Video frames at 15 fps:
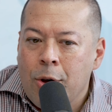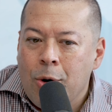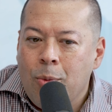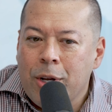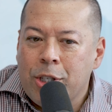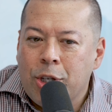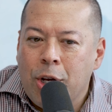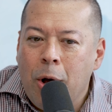
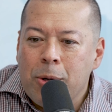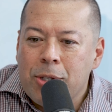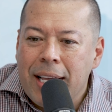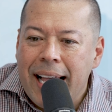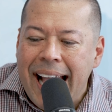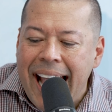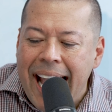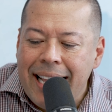which goes
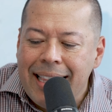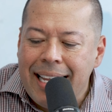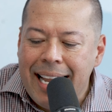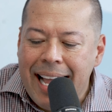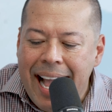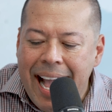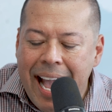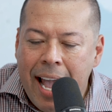hand in
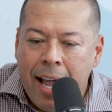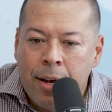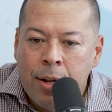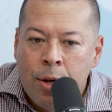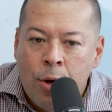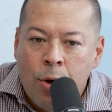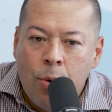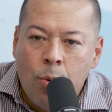hand
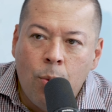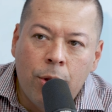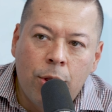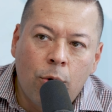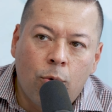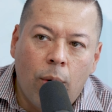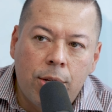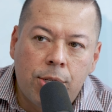with
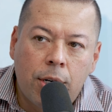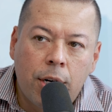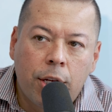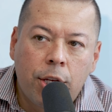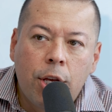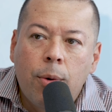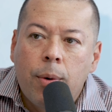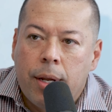the resident
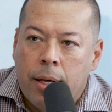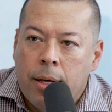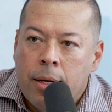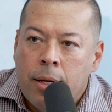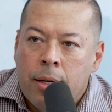acuity.